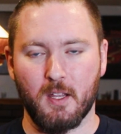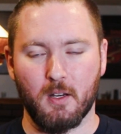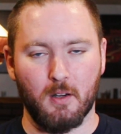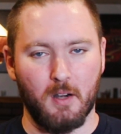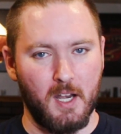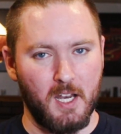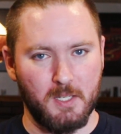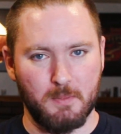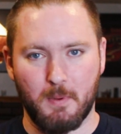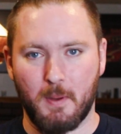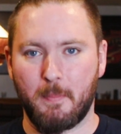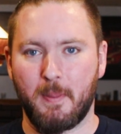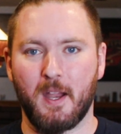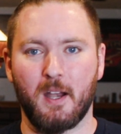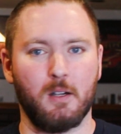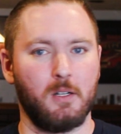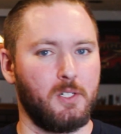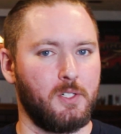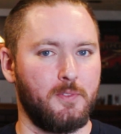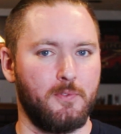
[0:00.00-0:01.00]
I asked my
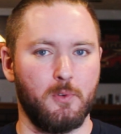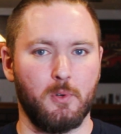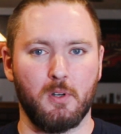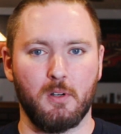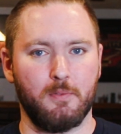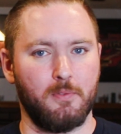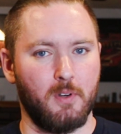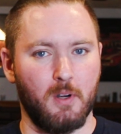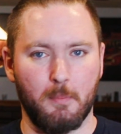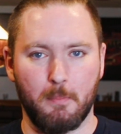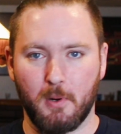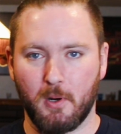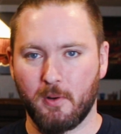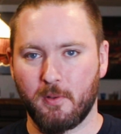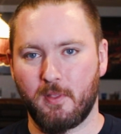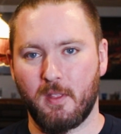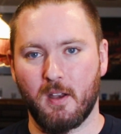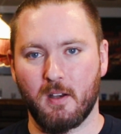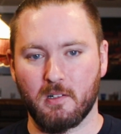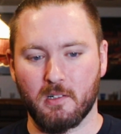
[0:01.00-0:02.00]
parents for it for a
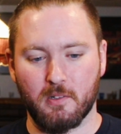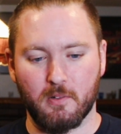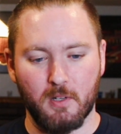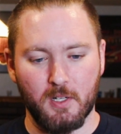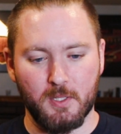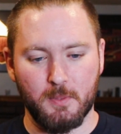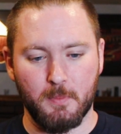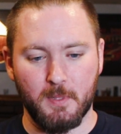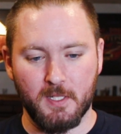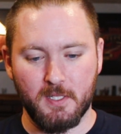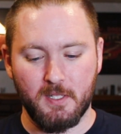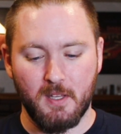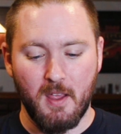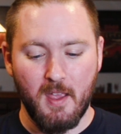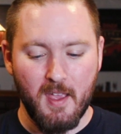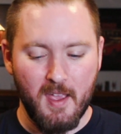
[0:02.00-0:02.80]
birthday or Christmas,